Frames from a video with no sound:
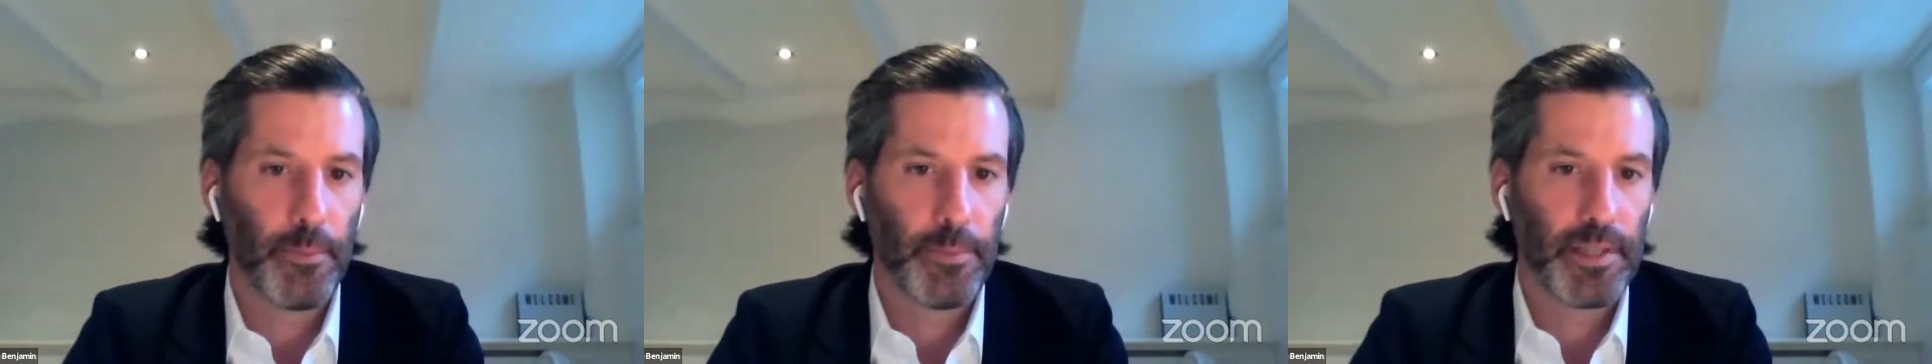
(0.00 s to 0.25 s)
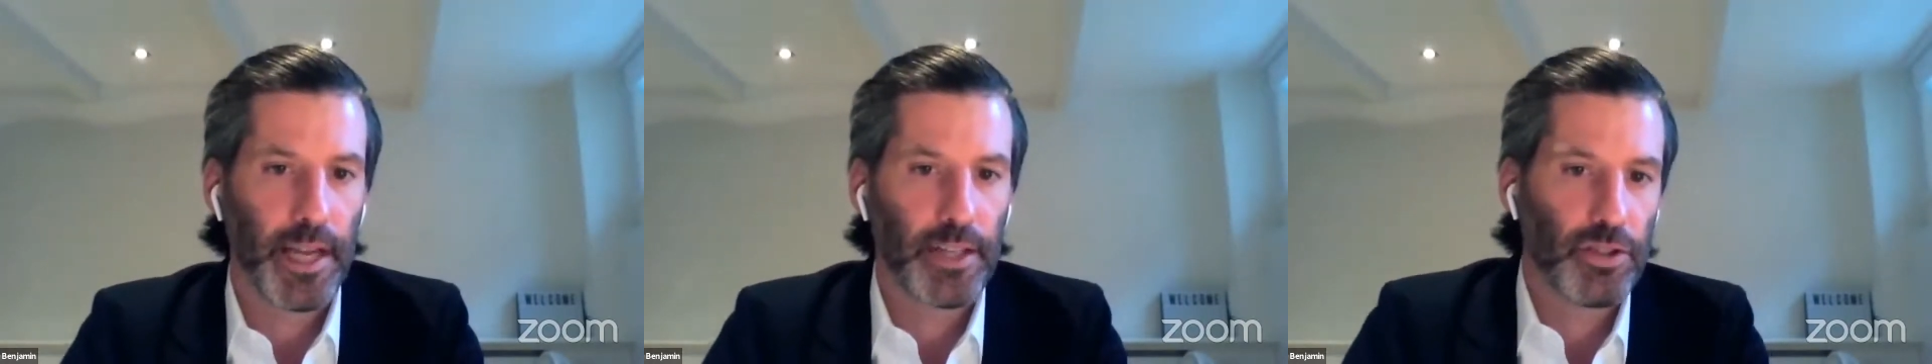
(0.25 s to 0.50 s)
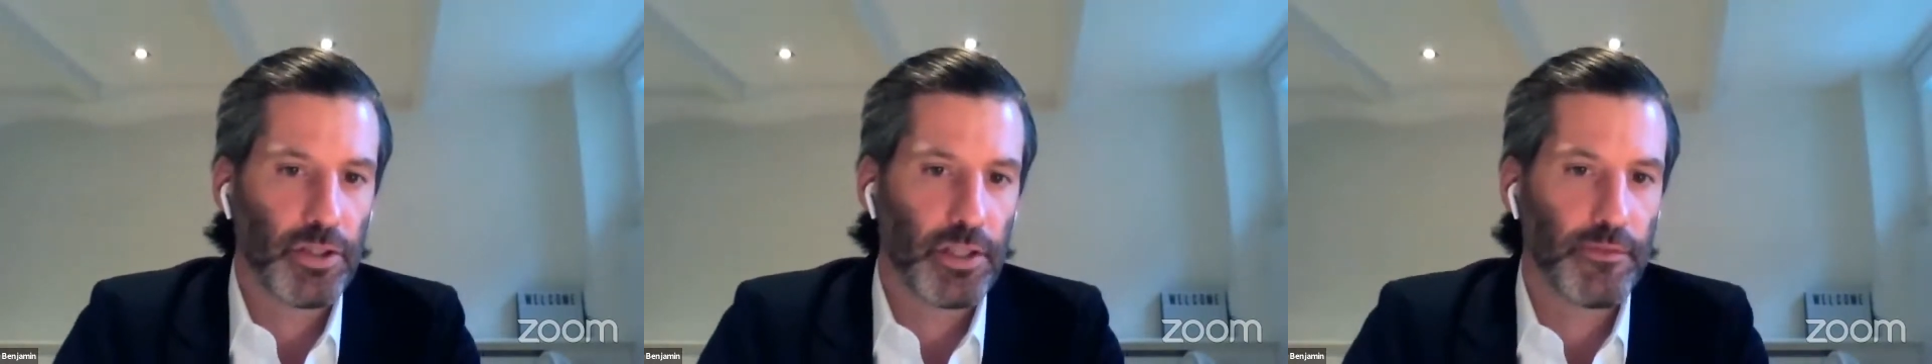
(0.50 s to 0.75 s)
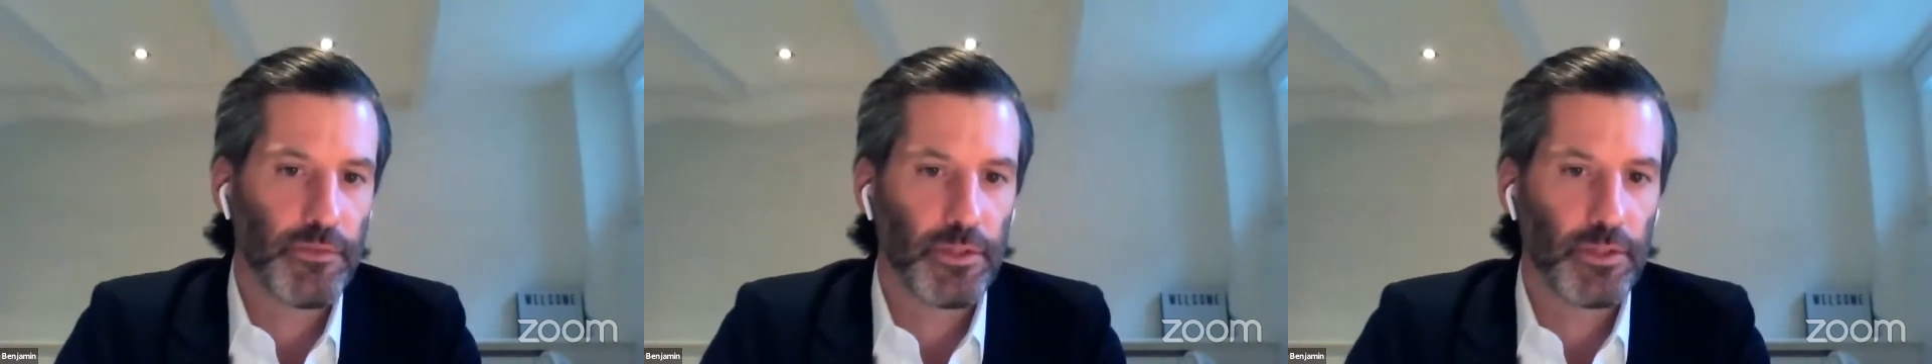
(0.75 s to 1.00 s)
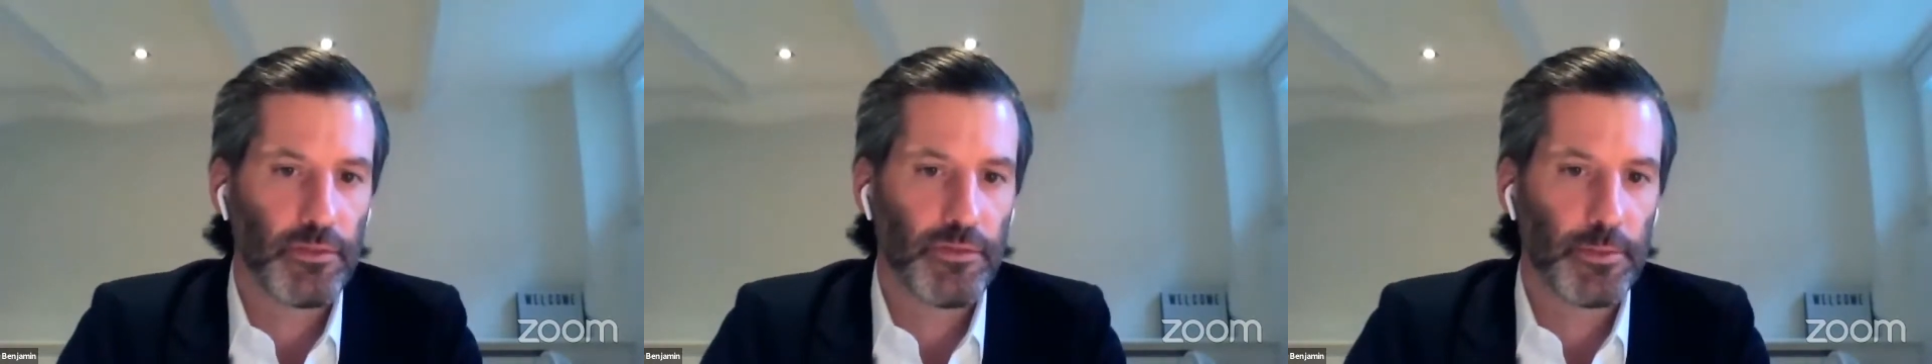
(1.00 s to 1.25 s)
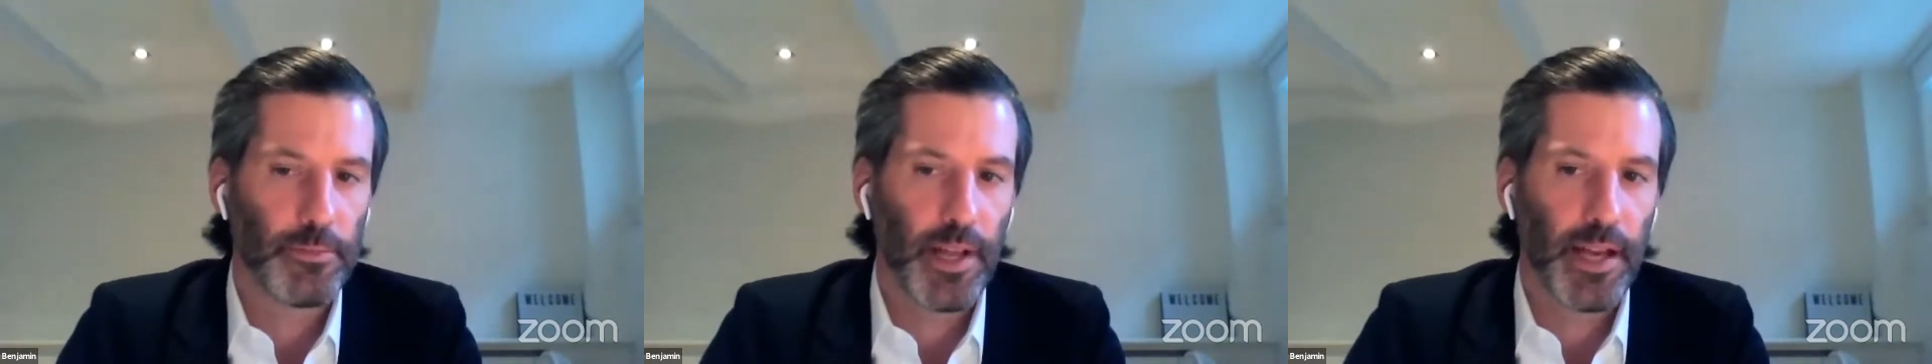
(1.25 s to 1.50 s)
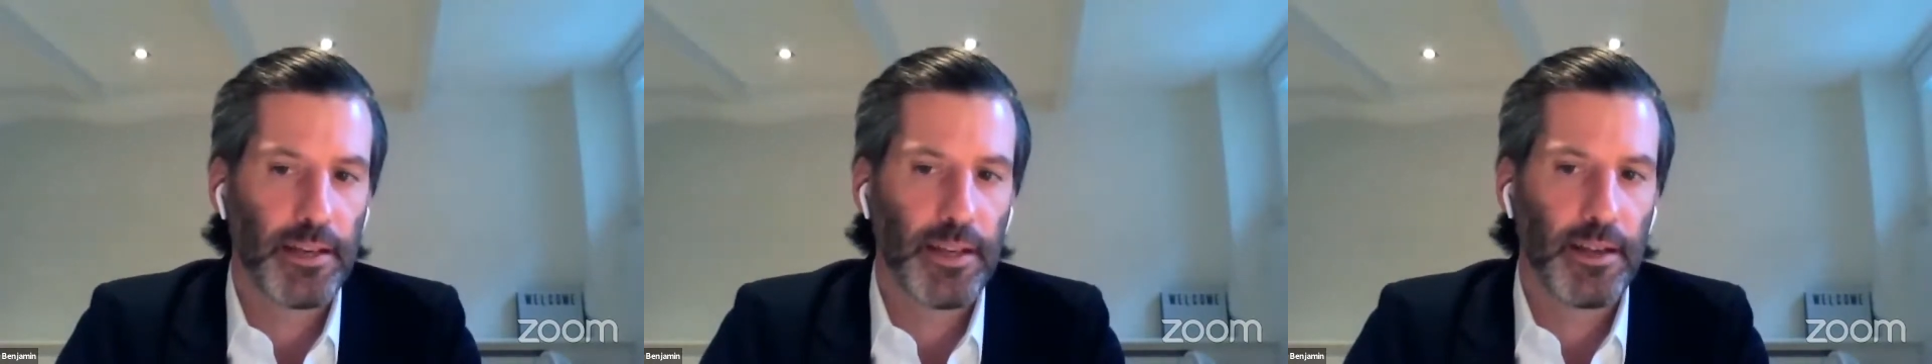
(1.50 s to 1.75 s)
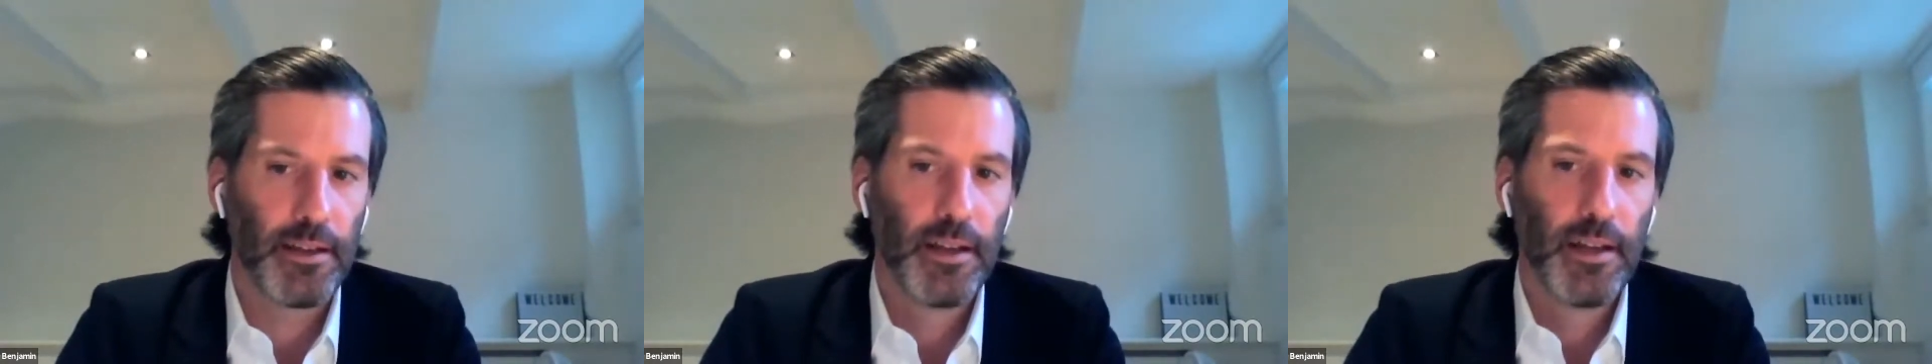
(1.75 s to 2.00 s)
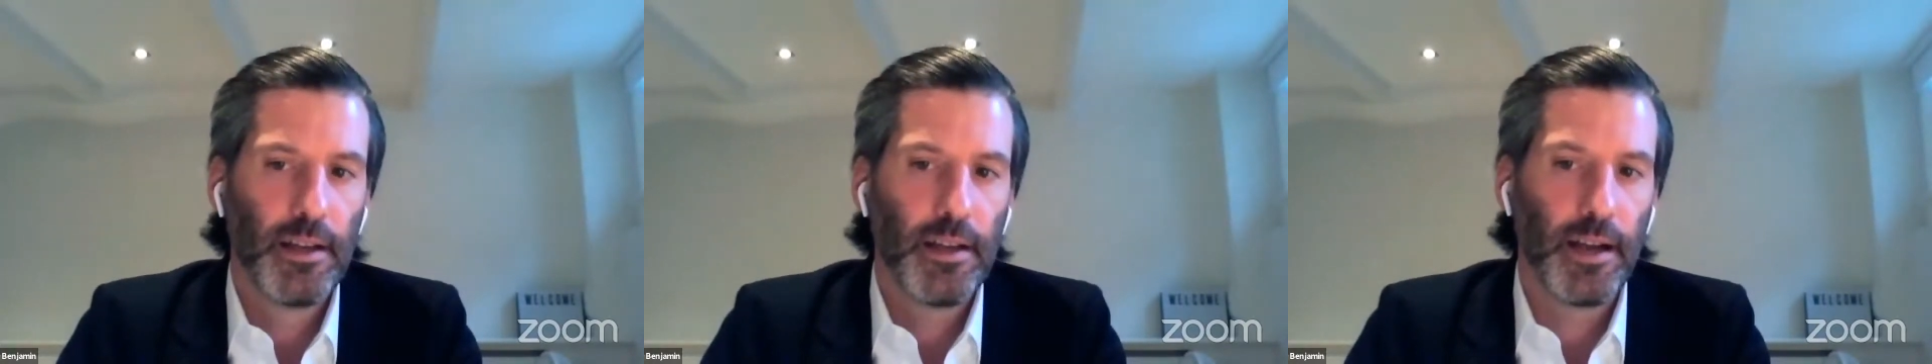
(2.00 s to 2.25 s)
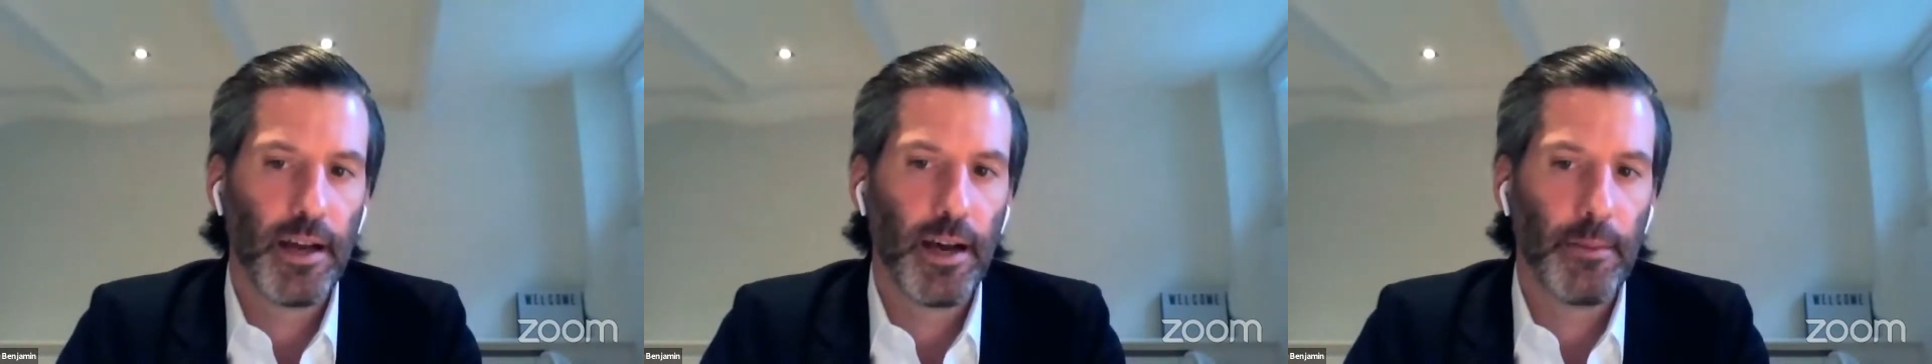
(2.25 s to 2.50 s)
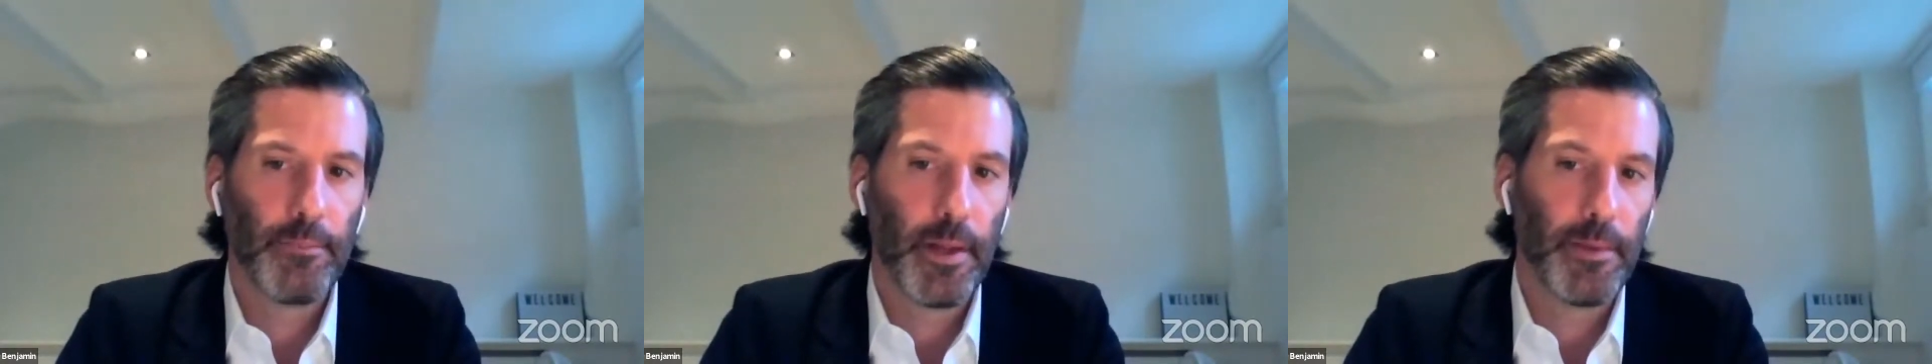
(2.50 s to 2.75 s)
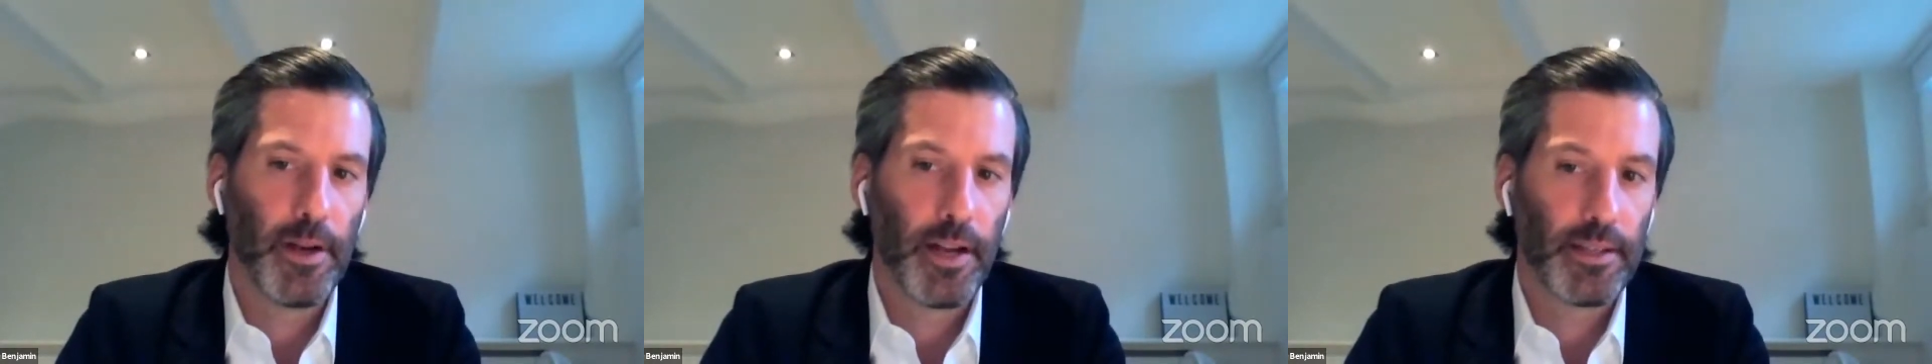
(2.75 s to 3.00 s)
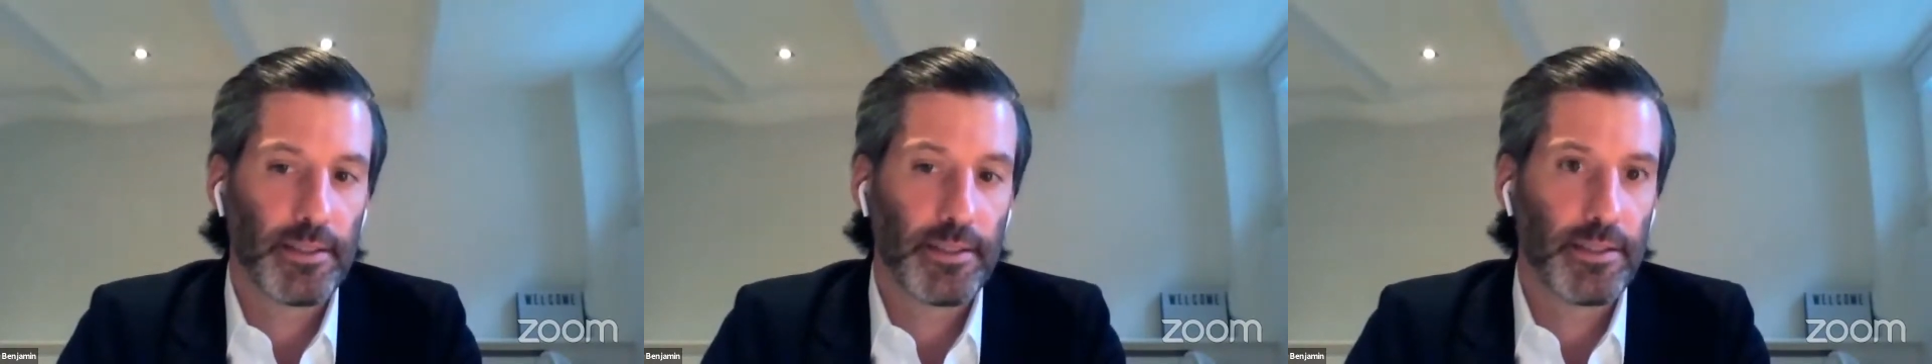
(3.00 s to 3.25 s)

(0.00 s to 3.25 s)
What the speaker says: potentially for blending, maybe not,